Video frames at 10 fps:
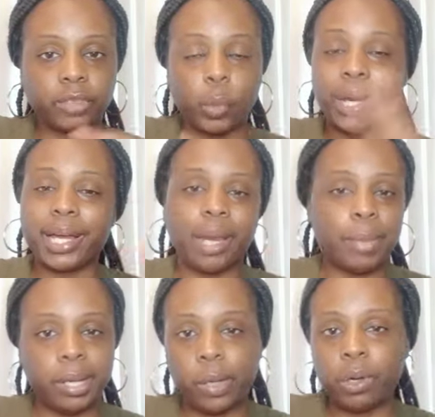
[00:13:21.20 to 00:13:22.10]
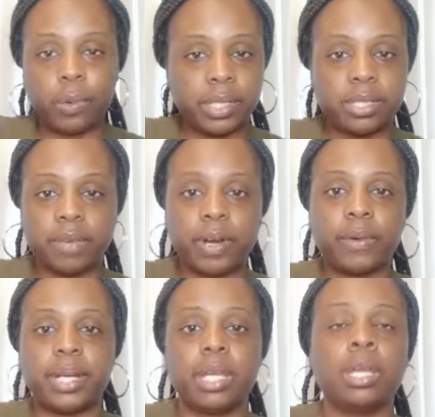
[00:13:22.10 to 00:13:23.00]
I got my logo and stuff
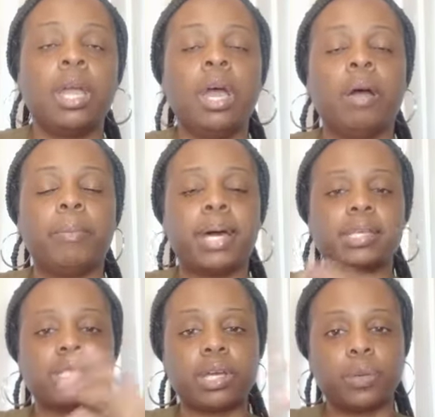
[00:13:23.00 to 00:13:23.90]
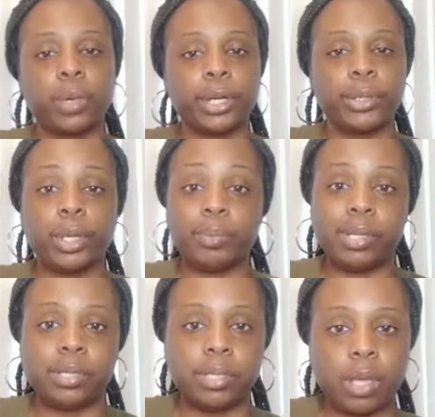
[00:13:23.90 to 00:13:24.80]
already. But I started working on
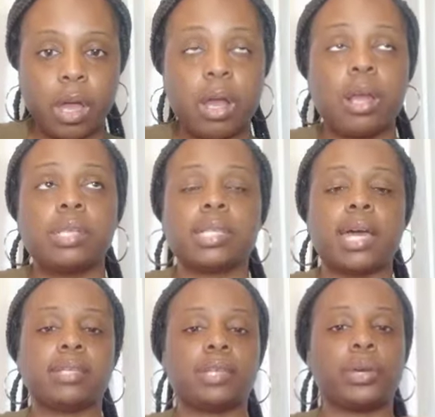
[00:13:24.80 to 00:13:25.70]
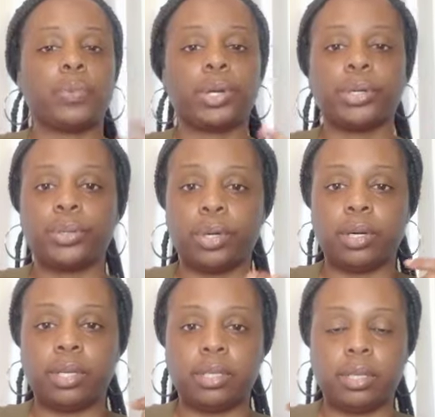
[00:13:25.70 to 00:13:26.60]
business cards. I started working
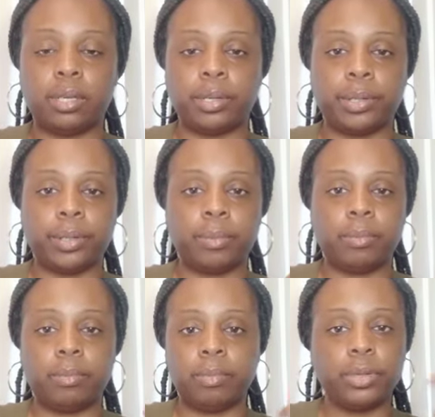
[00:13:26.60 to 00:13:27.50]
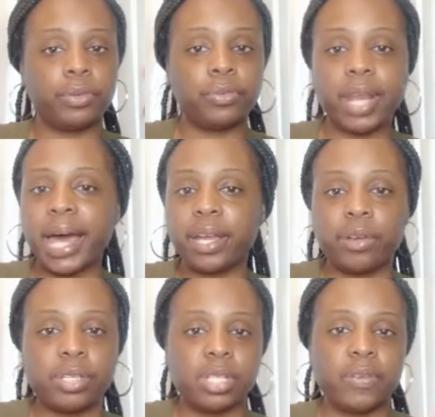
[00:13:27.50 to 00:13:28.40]
on little
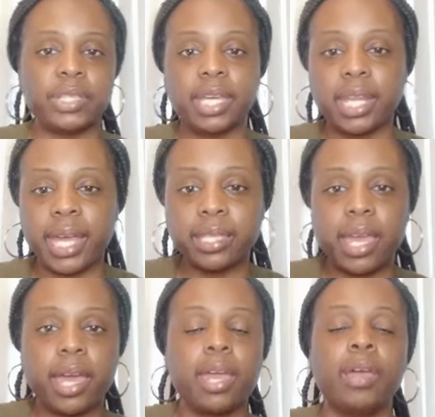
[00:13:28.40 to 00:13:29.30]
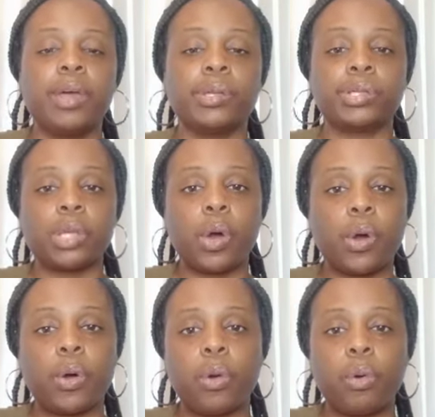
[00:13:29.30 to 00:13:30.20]
flyers and everything like that.
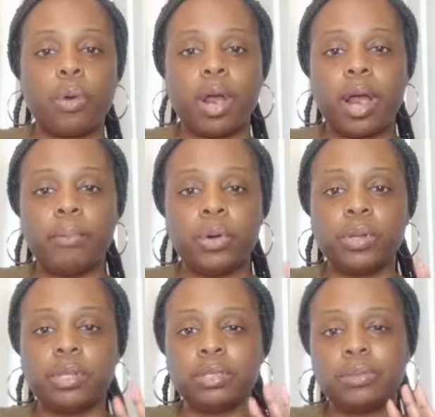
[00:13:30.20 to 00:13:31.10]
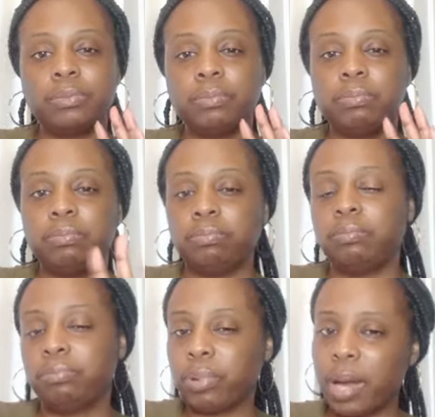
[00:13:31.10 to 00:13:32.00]
So I'm going to
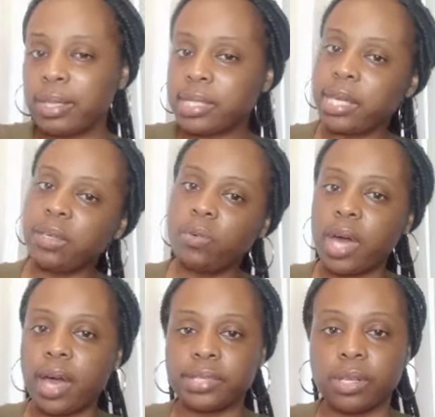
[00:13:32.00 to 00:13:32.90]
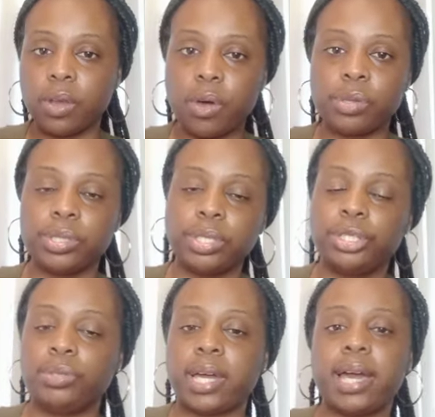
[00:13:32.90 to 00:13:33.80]
probably take you guys along so that
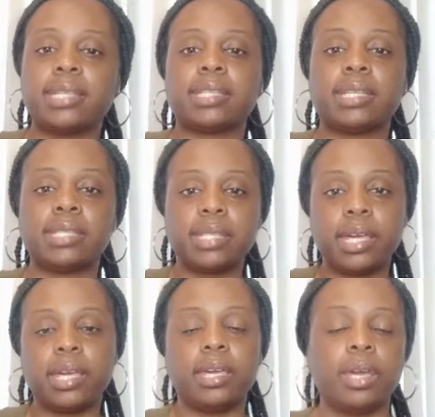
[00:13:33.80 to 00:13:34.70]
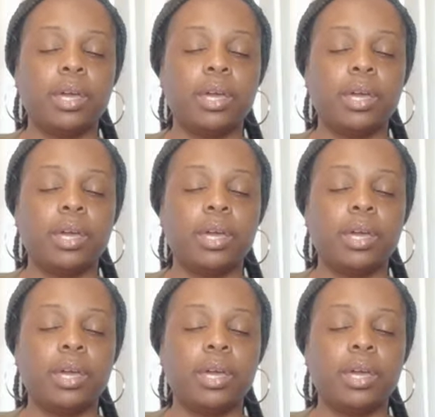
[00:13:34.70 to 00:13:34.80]
you guys can see,